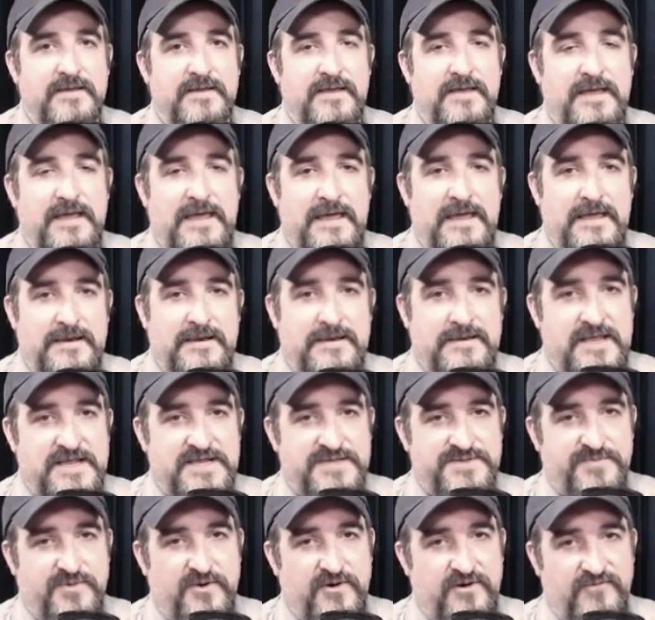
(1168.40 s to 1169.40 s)
and
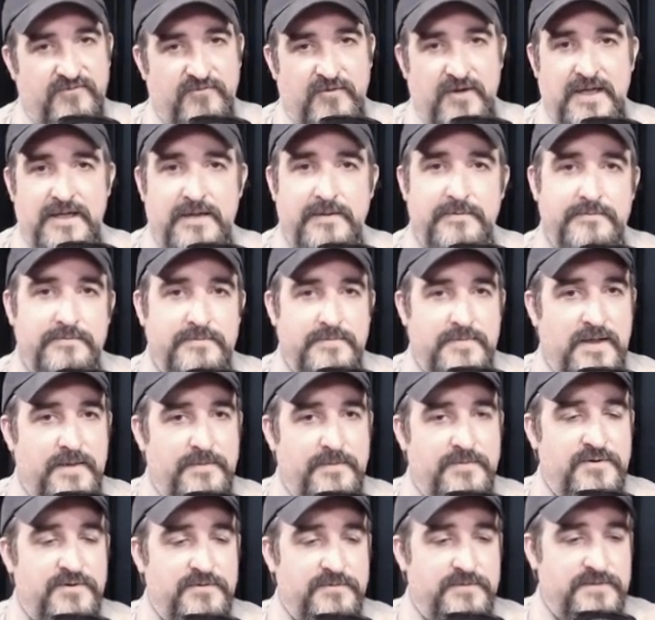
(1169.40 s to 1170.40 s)
that's part of why I'm
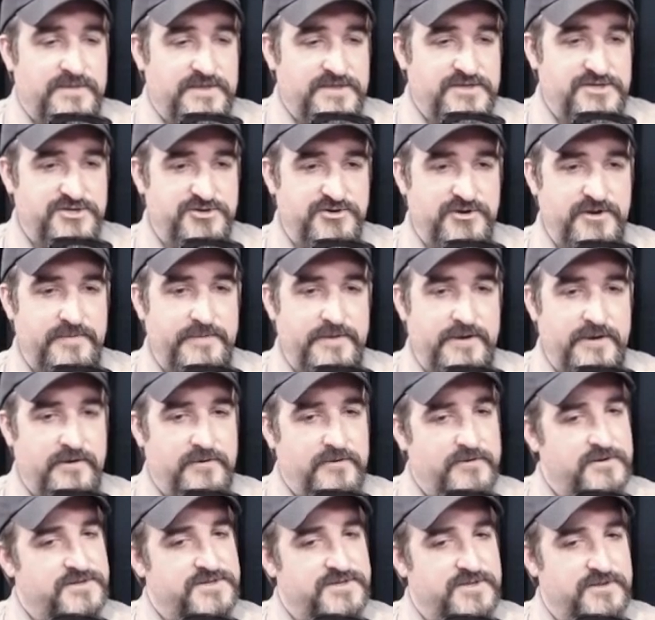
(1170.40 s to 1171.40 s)
doing the stream
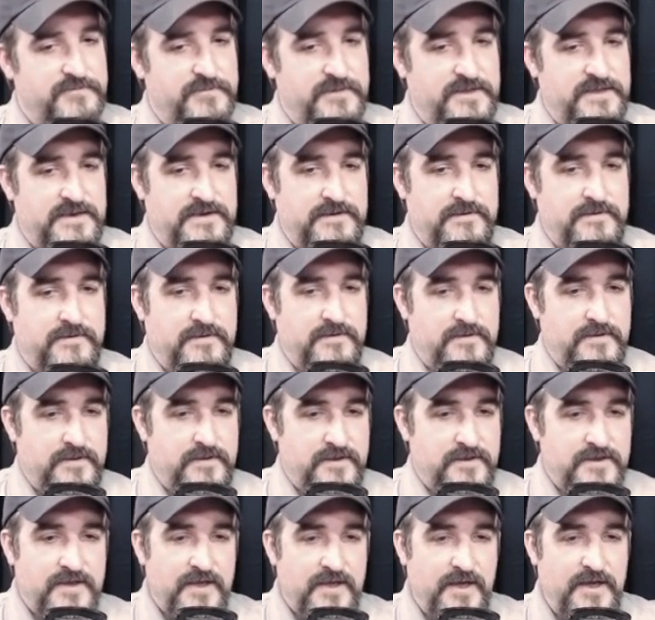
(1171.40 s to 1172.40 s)
here, is so that we can
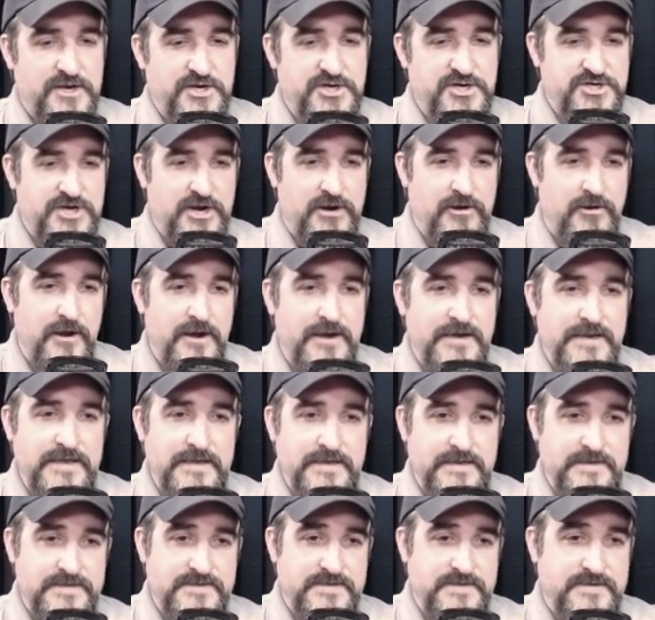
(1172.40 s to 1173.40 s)
kind of share
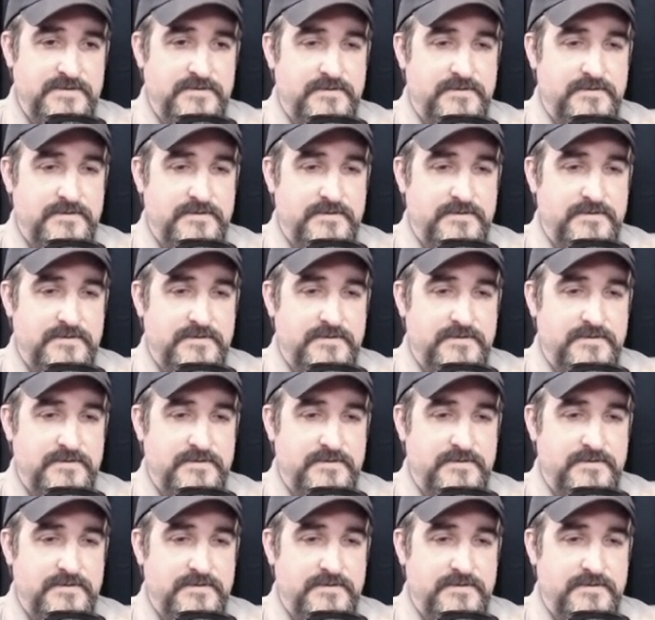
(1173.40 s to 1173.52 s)
ideas.